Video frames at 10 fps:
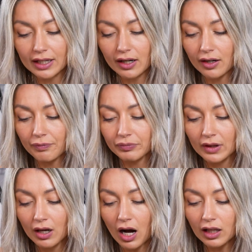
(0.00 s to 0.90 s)
they're
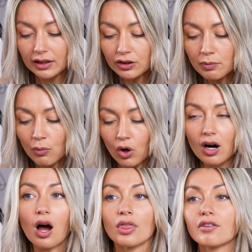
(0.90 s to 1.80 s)
a little
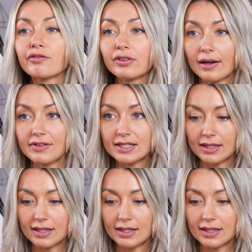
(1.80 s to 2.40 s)
more on the fluffy